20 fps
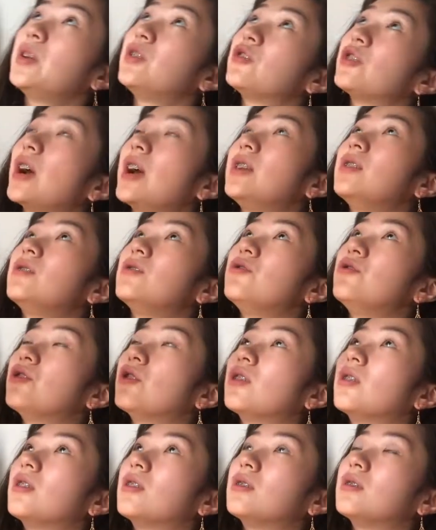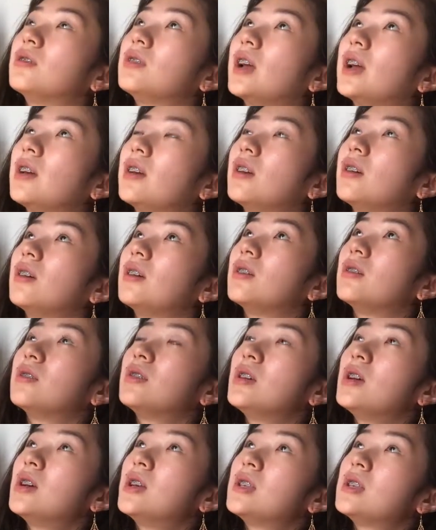and tried to draw like a
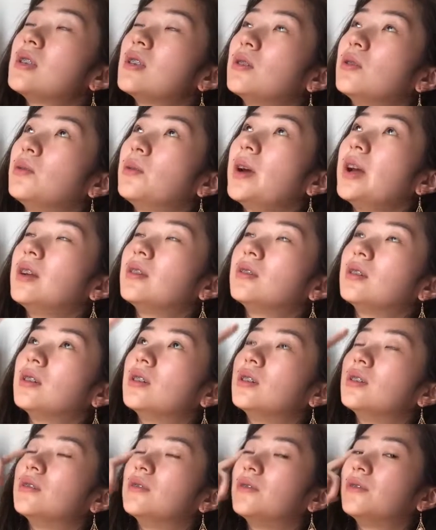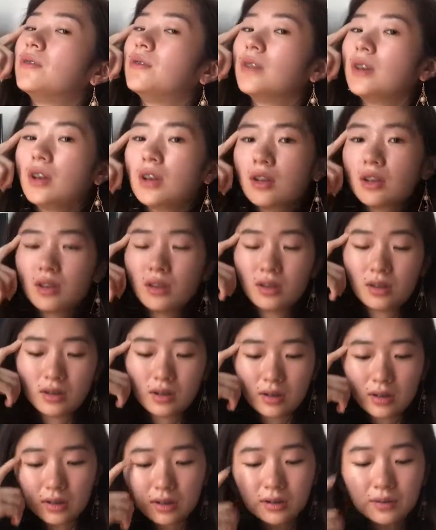silhouette of
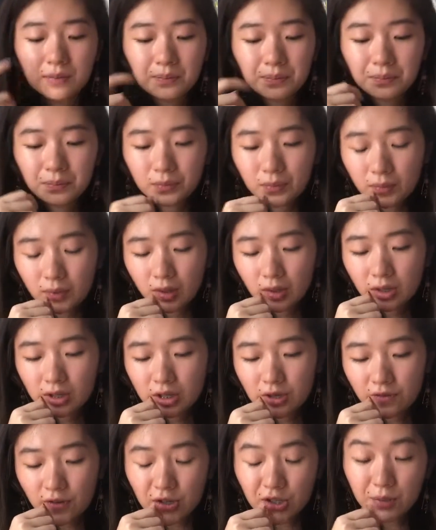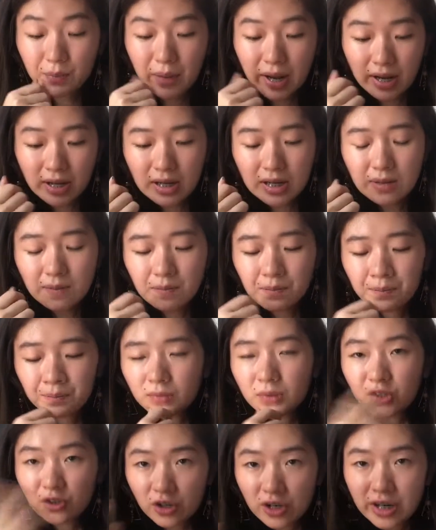the frangipani
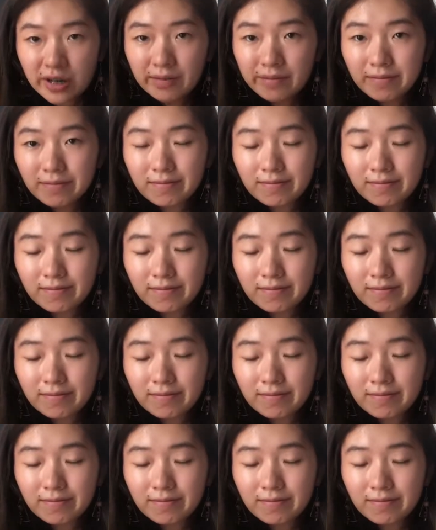tree.